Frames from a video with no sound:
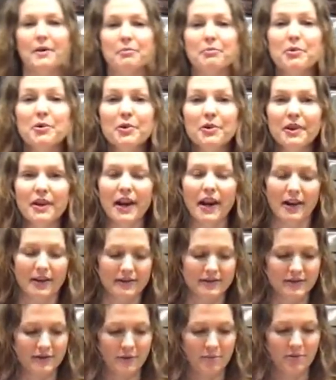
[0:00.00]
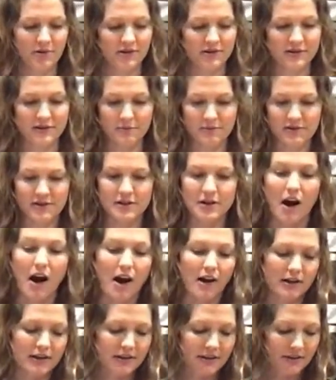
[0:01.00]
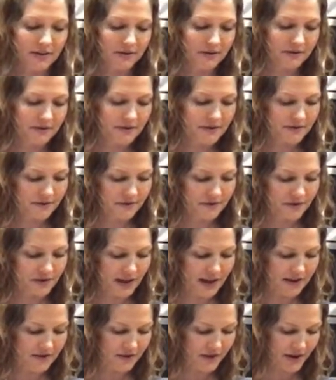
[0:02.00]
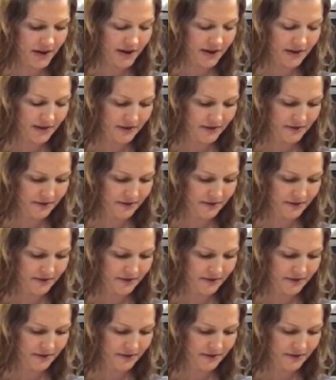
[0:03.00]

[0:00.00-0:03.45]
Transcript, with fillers: bouillon, so I put in some stock to flavor it.